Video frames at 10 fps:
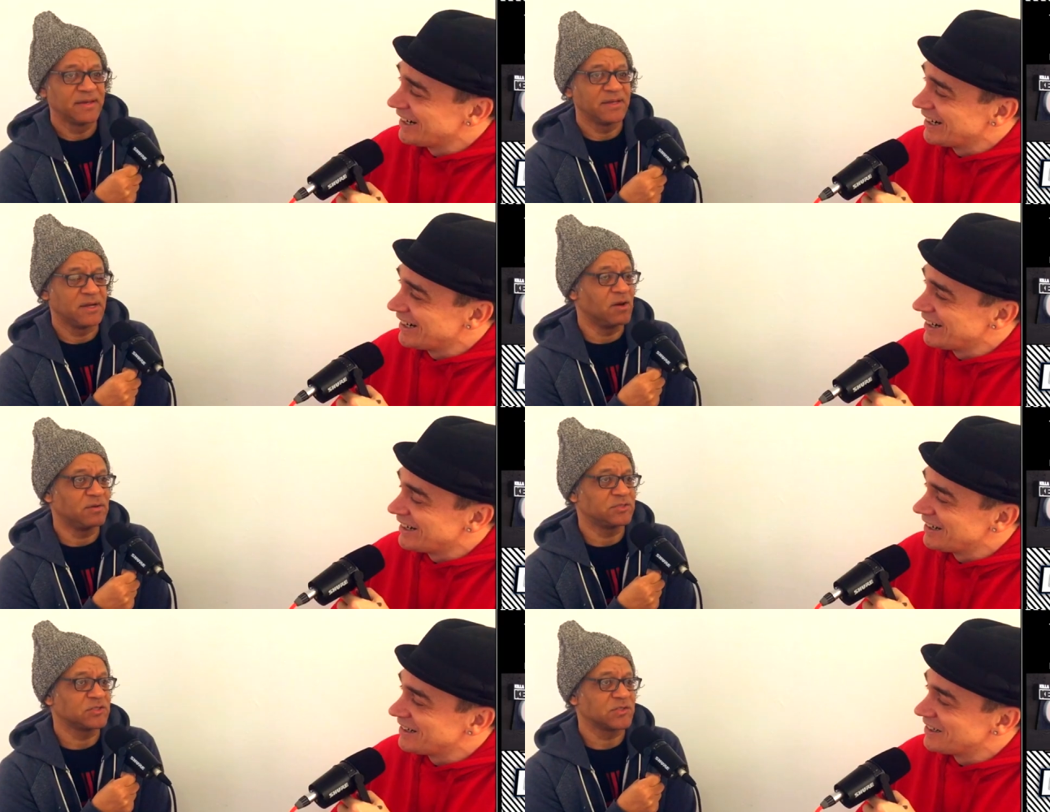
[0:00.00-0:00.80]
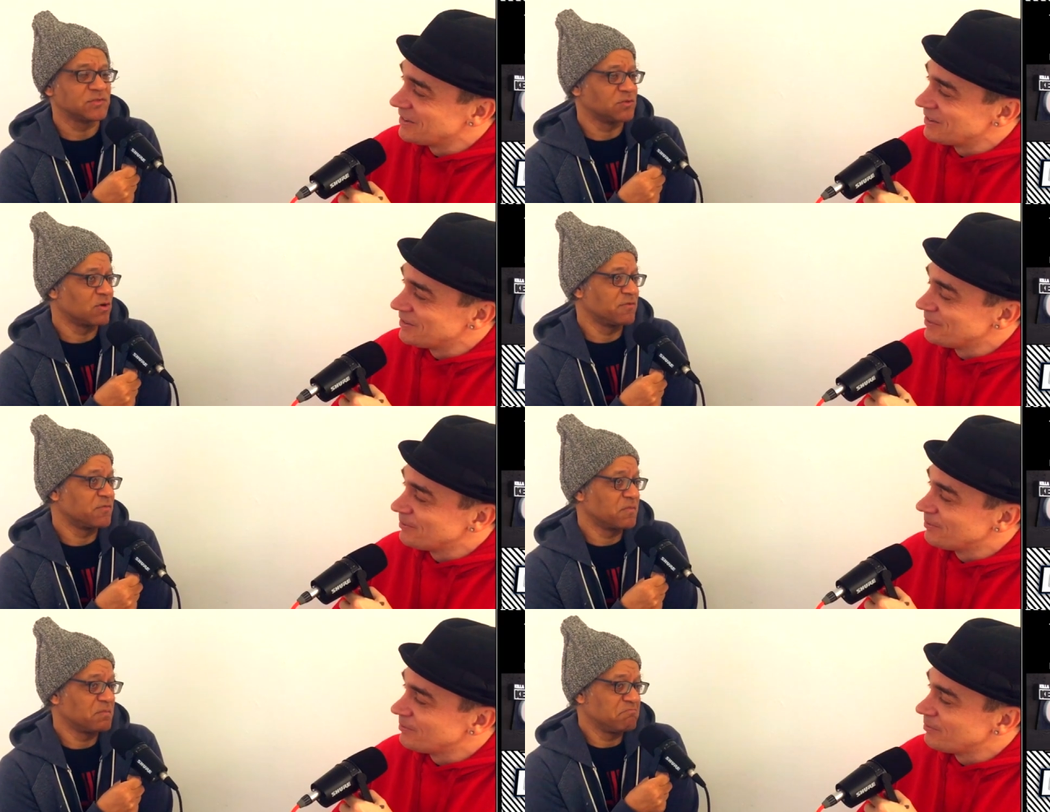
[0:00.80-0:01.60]
Speaker 1: You know, it just sort
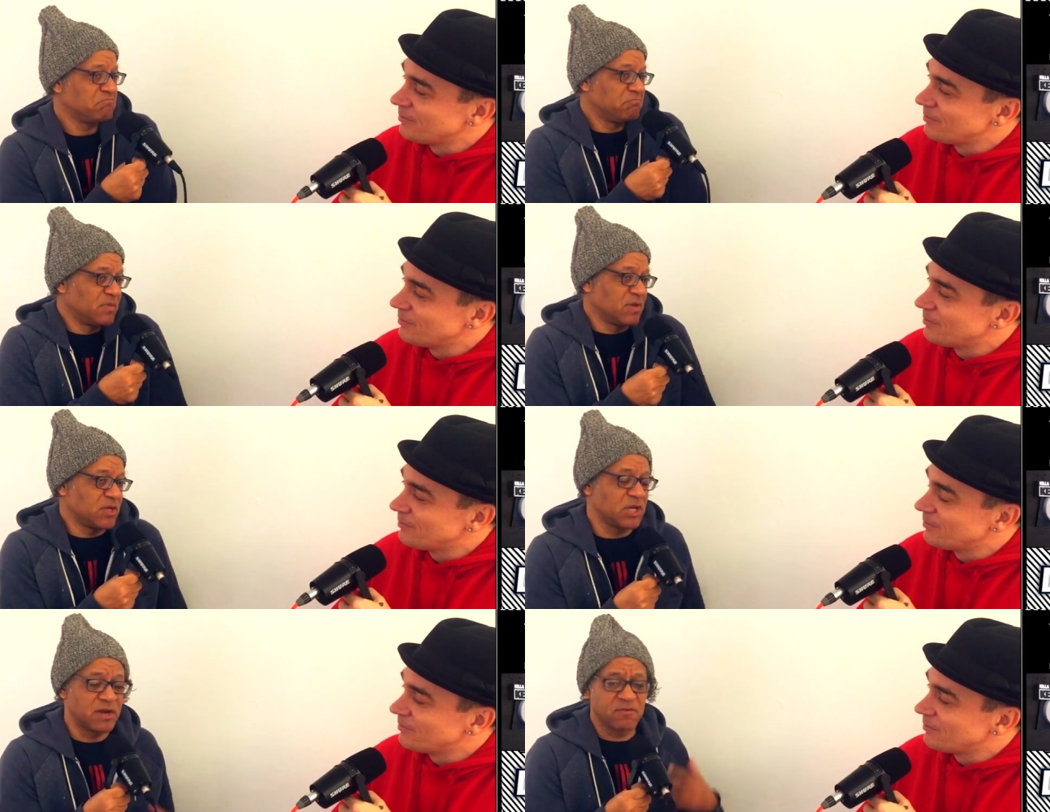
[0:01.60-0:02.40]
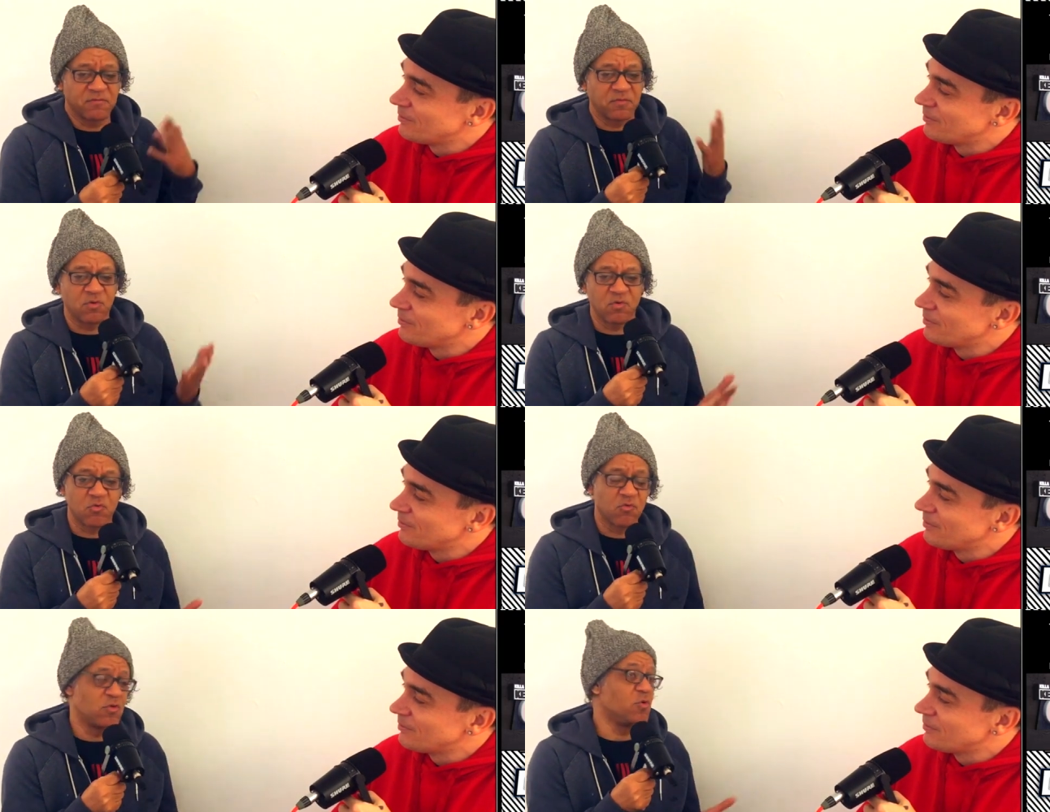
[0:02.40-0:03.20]
of kind of
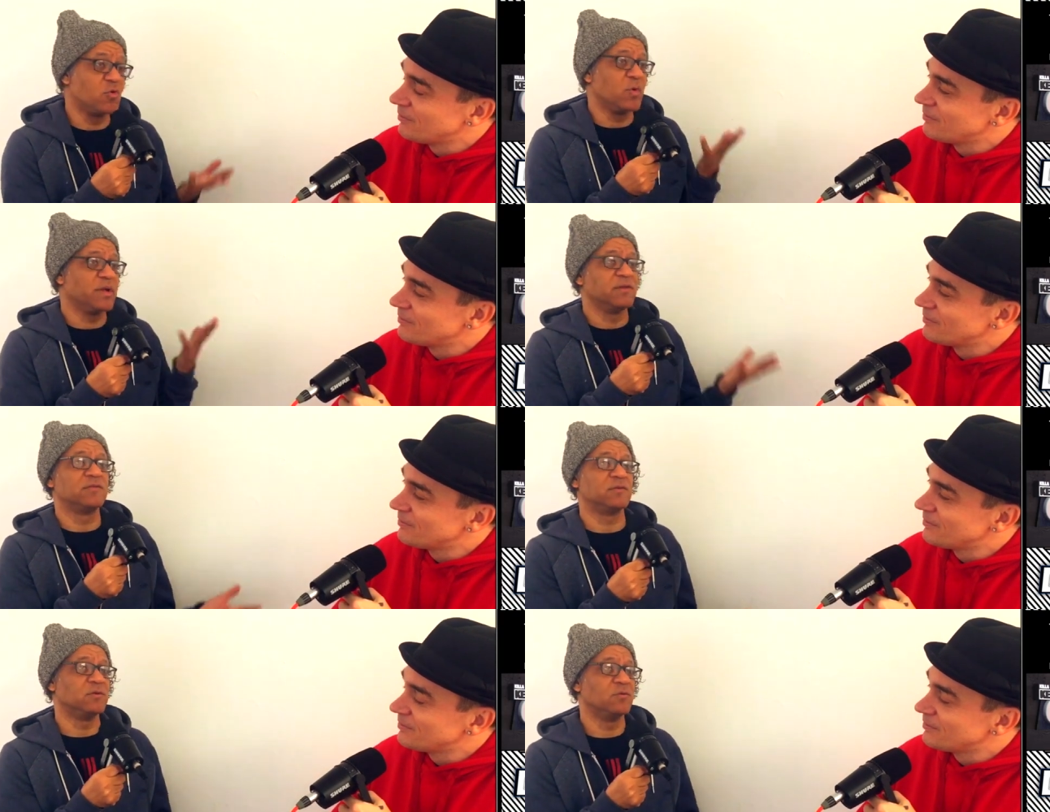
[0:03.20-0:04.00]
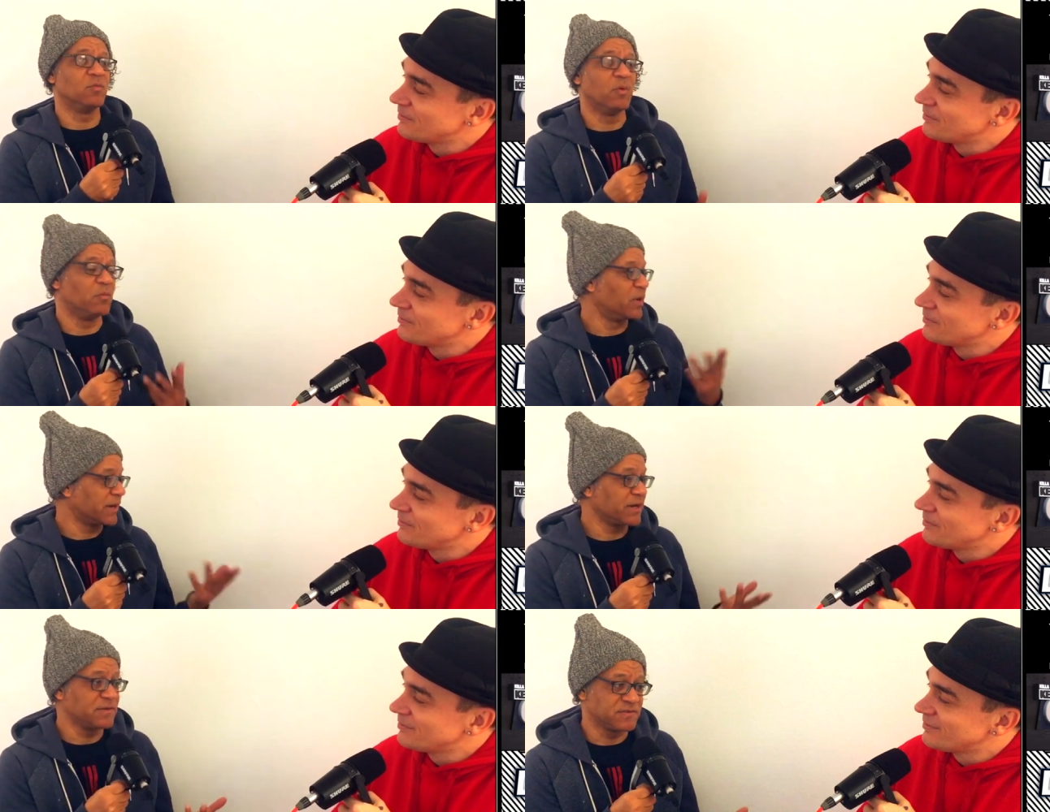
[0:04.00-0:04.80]
grew into
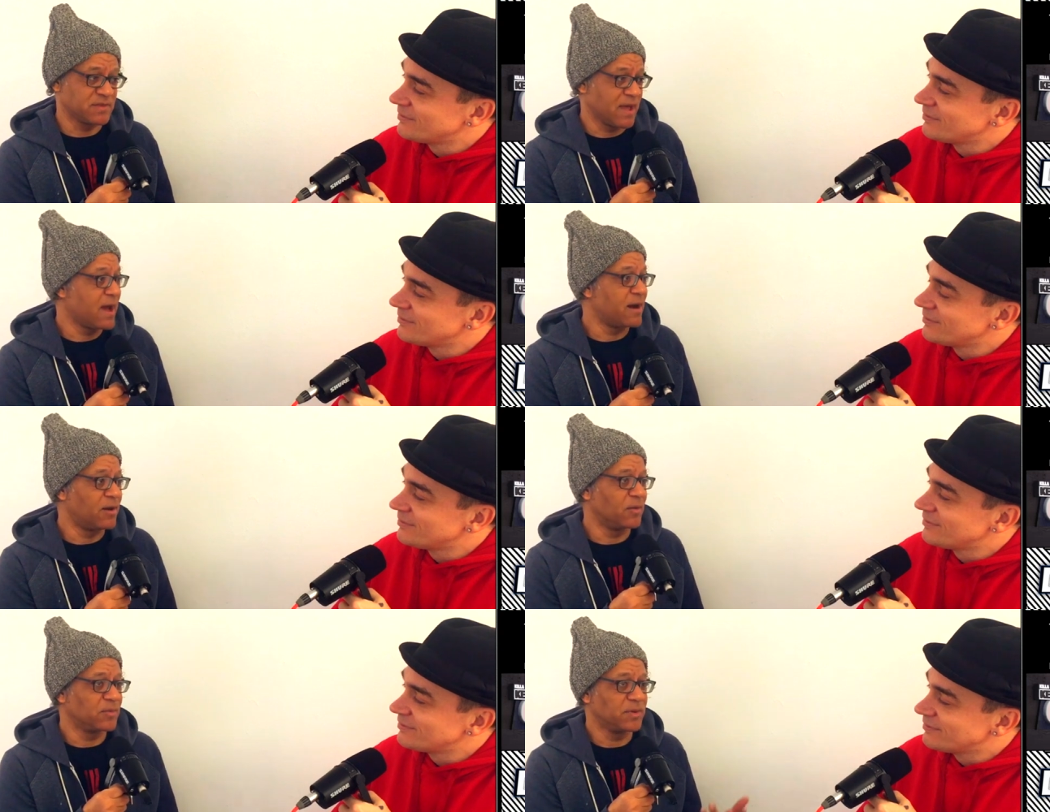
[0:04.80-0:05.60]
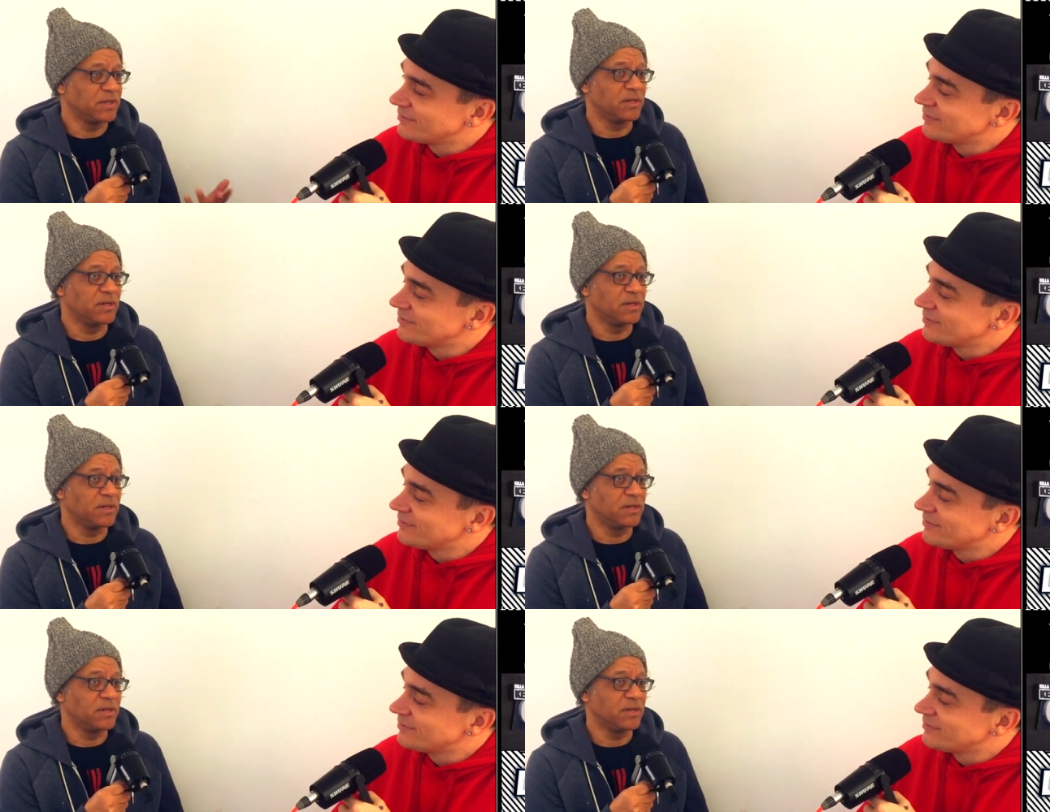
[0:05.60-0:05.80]
what it is now,